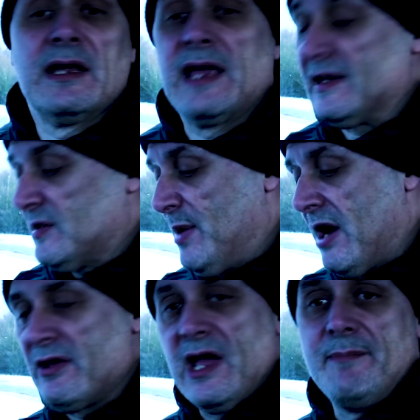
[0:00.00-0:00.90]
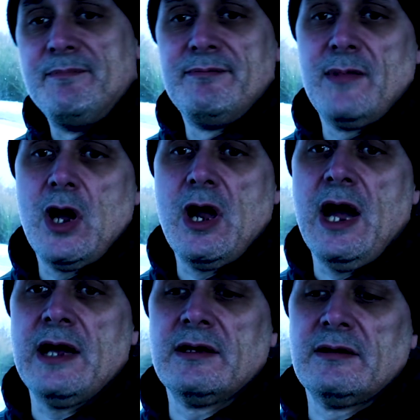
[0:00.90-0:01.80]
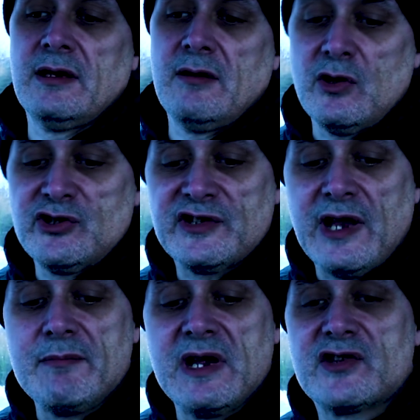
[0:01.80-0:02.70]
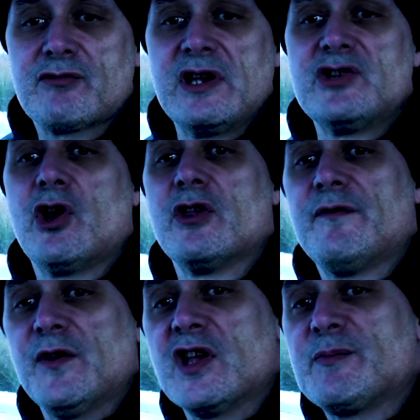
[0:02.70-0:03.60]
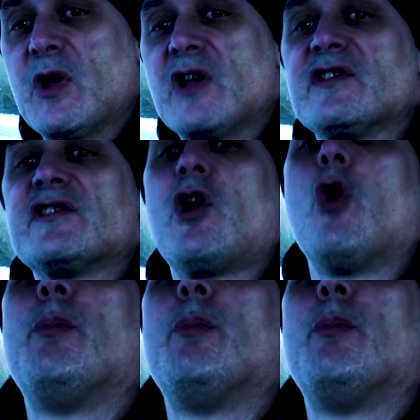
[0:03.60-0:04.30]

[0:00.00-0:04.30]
gets a pair of them. All right? Once you send me a screenshot, the first person. So